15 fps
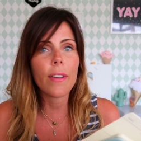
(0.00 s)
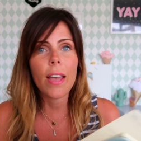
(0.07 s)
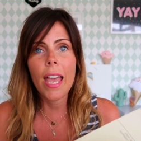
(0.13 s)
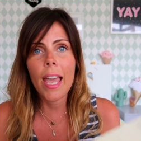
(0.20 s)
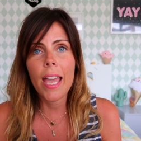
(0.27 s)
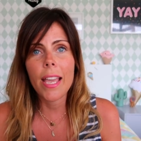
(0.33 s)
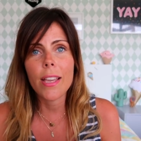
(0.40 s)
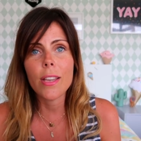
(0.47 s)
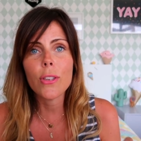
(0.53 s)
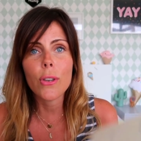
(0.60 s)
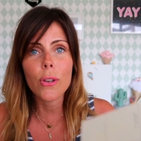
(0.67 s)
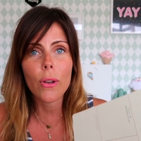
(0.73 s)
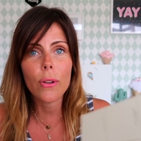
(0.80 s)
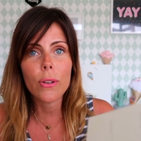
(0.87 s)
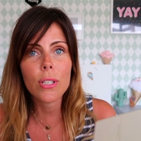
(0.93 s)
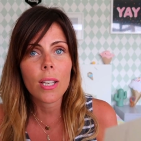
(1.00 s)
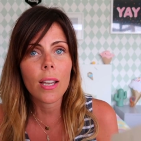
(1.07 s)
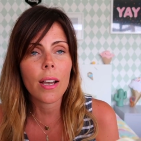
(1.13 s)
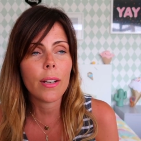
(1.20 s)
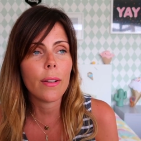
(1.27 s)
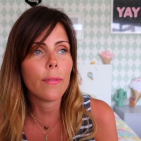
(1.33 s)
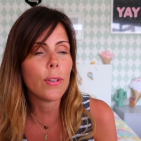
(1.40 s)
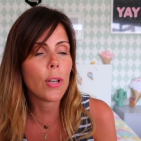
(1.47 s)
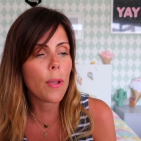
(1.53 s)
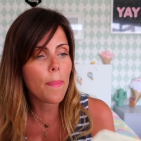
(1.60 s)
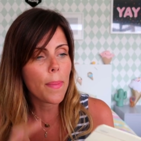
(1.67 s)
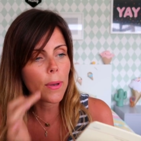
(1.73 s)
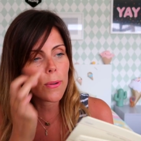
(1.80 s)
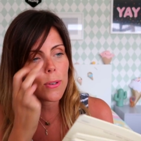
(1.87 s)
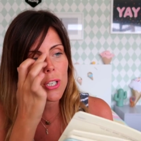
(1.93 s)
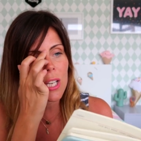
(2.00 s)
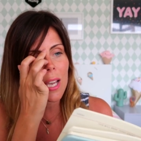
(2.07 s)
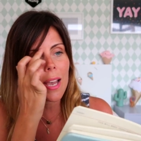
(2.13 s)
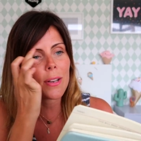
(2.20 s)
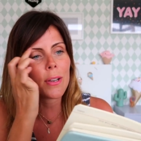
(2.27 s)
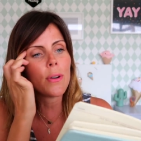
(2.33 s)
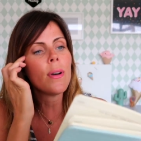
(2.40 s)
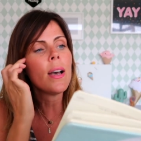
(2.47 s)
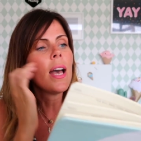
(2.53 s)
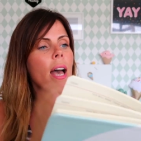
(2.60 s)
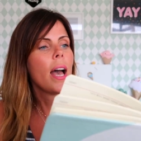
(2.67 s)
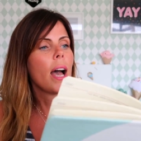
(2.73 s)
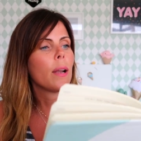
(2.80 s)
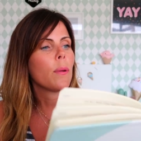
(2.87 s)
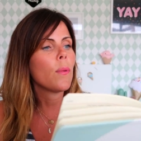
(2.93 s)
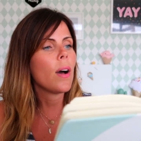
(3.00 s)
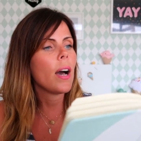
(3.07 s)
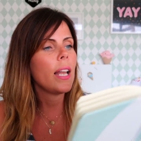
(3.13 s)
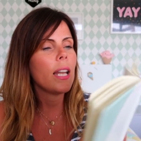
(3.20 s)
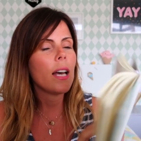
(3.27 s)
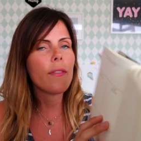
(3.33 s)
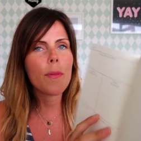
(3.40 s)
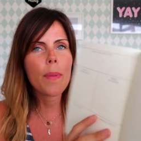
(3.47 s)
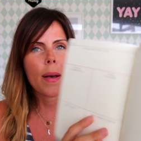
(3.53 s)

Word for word: a good kind of notebook or journal. And what I love